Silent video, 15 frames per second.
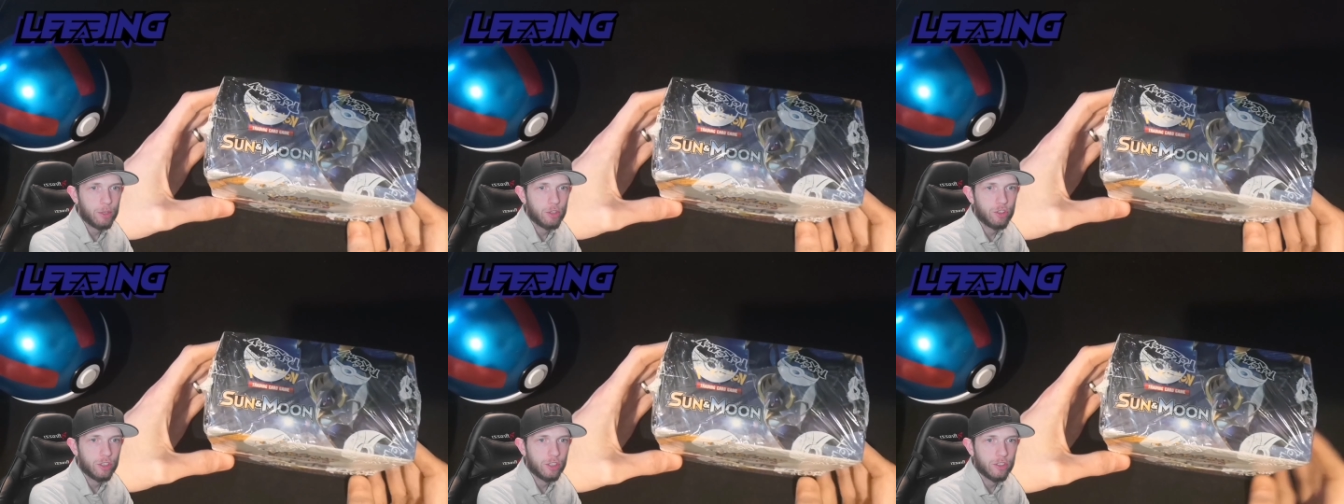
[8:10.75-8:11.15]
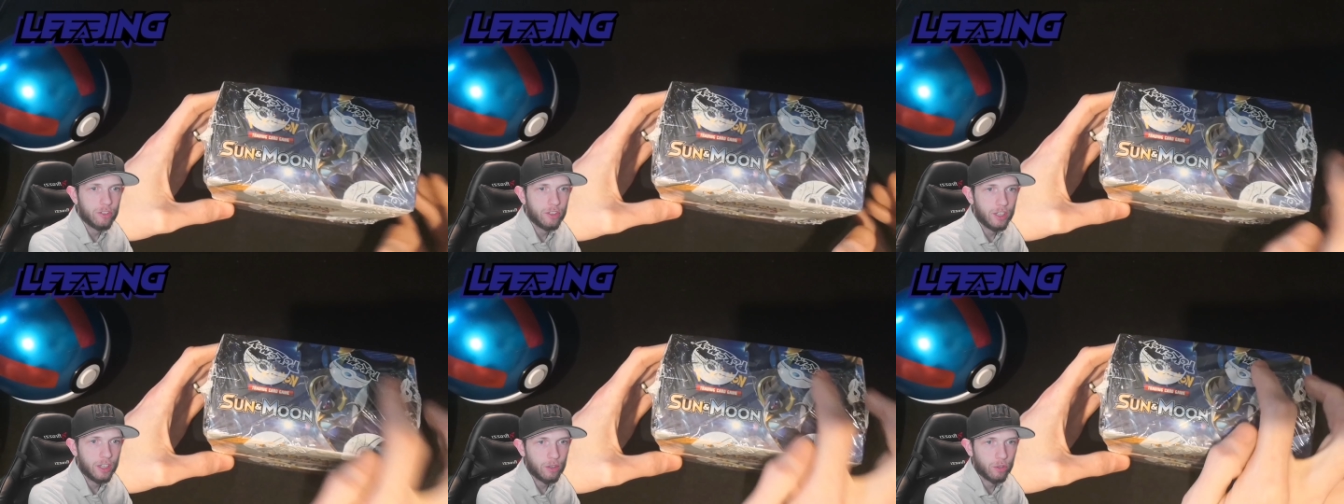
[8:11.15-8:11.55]
You can
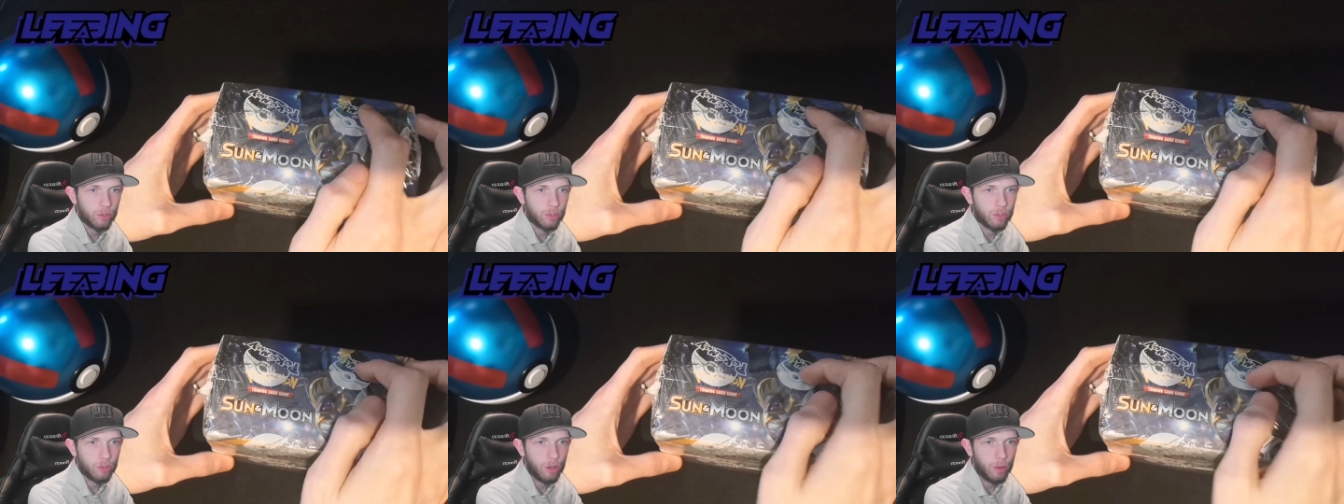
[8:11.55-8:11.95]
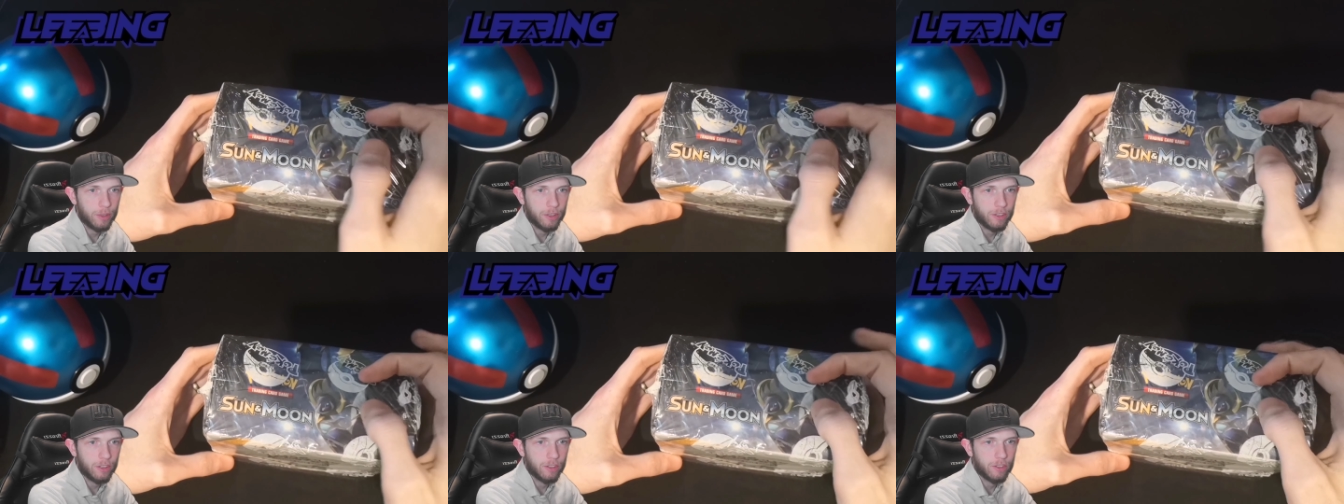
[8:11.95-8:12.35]
see across the top,
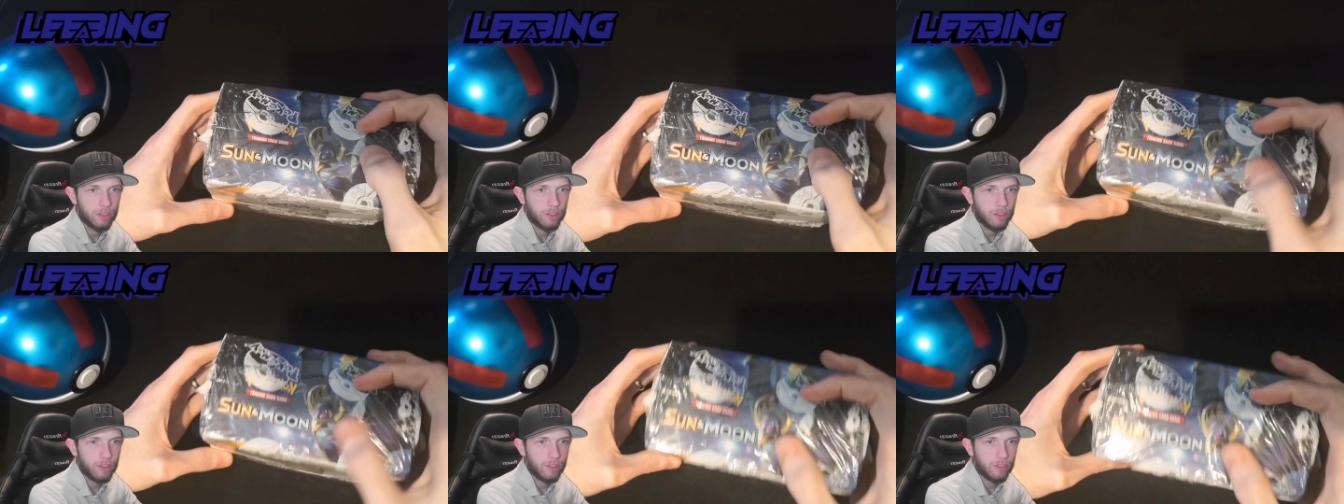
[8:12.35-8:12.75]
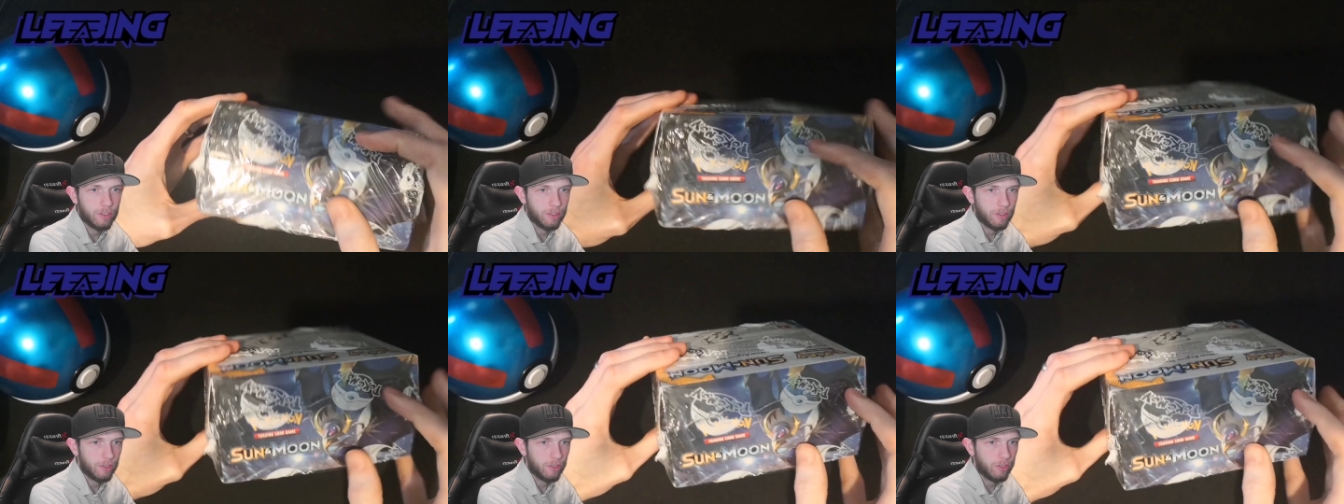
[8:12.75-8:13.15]

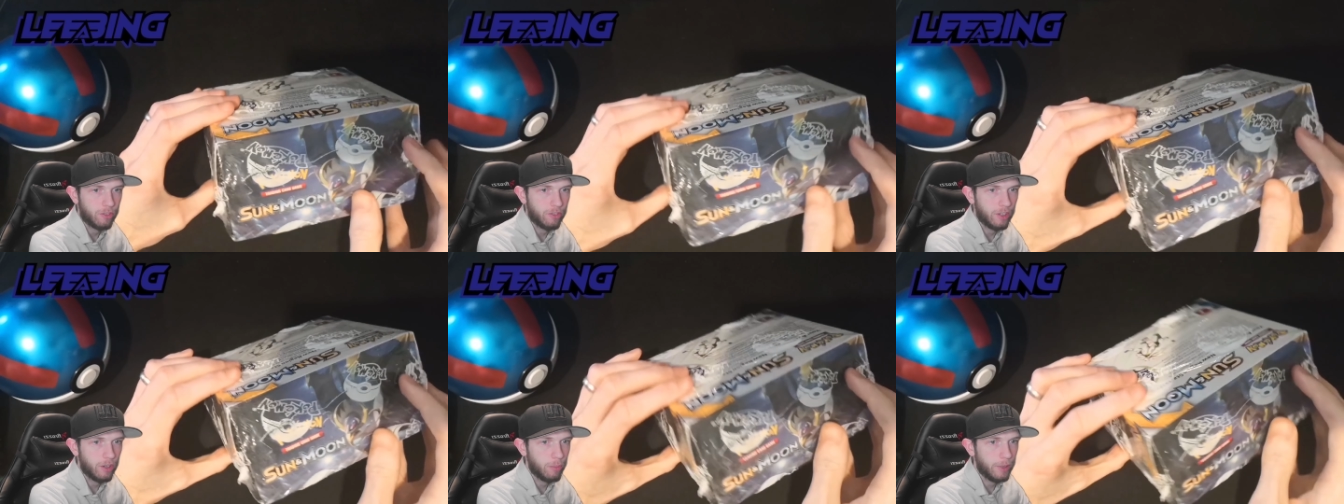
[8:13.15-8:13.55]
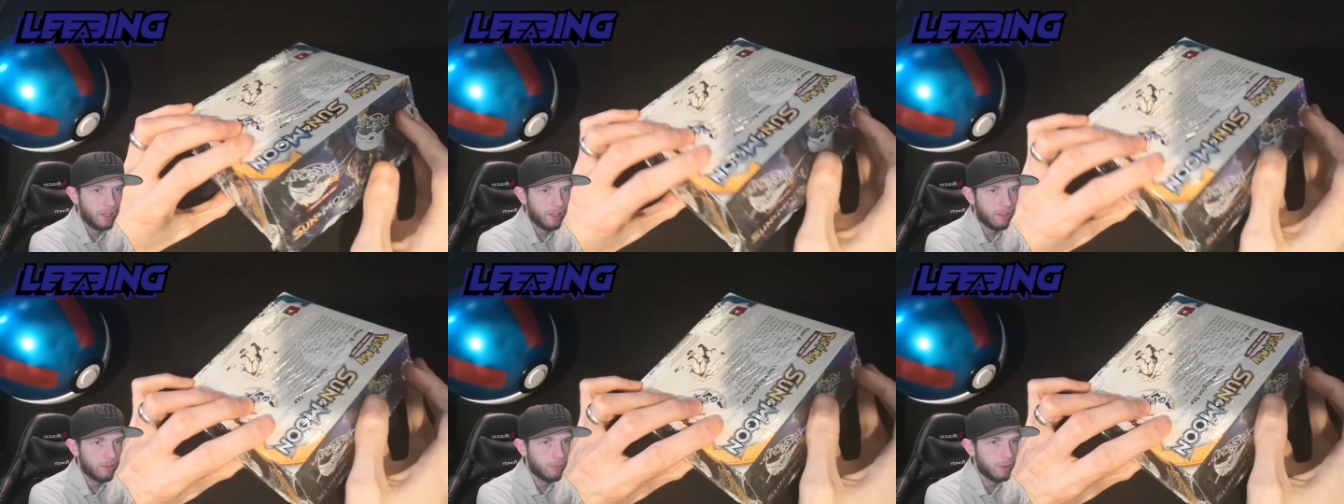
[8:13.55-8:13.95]
this seal bit
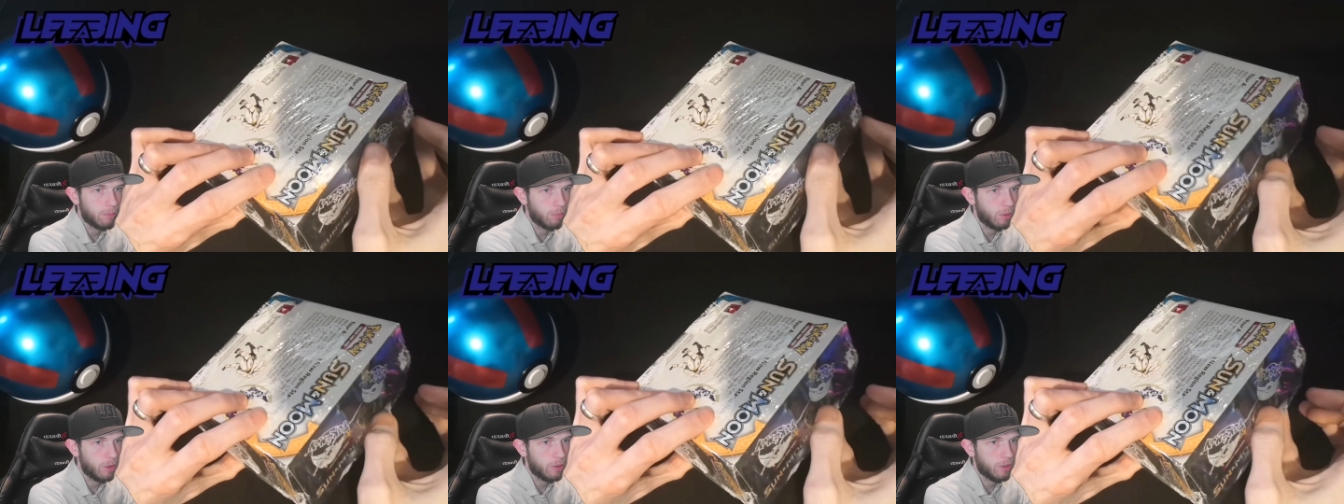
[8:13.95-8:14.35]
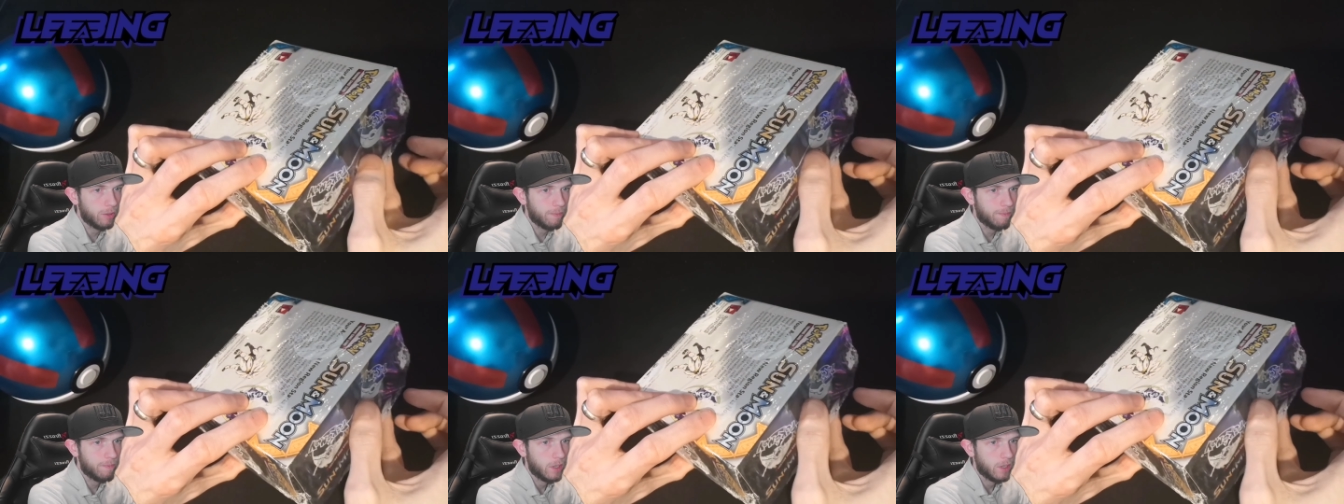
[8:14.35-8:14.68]
has been broken,